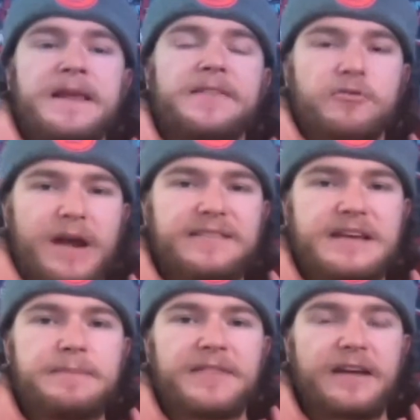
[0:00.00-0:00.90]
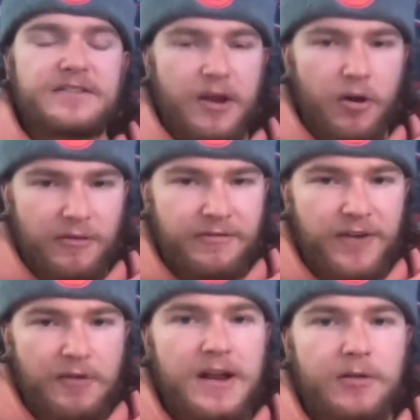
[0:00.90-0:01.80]
in the grand scheme of things they are
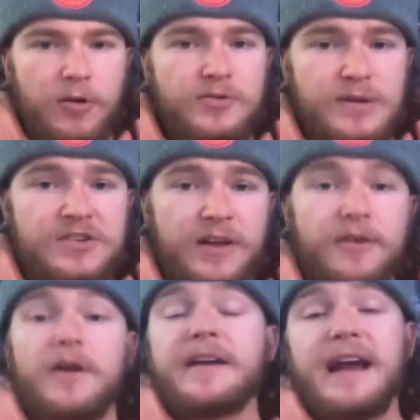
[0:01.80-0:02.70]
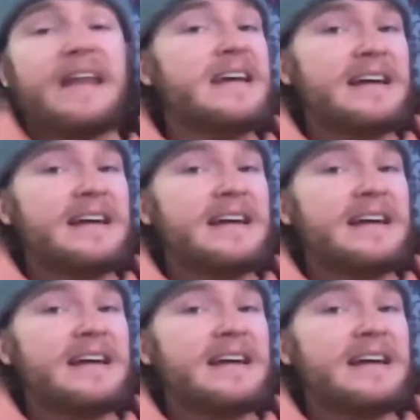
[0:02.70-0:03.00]
very close to each other again